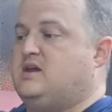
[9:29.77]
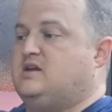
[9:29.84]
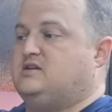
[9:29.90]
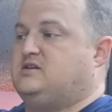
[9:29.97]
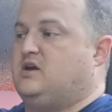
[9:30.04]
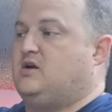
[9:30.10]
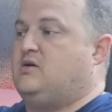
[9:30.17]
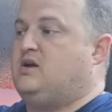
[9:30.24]

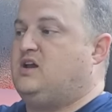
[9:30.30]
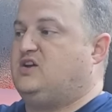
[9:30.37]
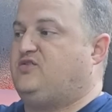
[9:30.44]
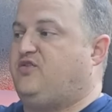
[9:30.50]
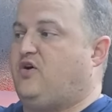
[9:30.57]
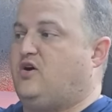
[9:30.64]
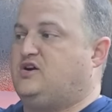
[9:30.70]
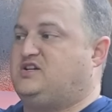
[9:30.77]
So as
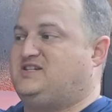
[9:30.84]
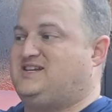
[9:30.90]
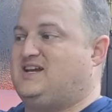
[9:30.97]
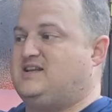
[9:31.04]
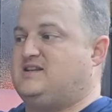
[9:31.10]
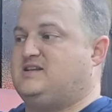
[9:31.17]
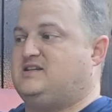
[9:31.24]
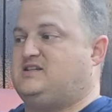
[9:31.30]
far as
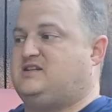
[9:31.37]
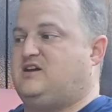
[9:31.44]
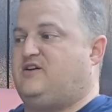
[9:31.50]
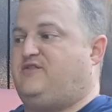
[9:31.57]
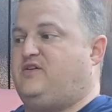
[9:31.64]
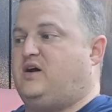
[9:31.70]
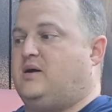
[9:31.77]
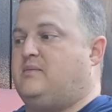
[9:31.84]
setting this
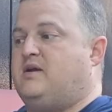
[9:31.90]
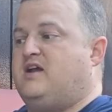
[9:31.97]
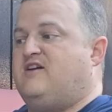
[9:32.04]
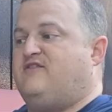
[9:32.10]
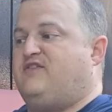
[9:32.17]
stuff up,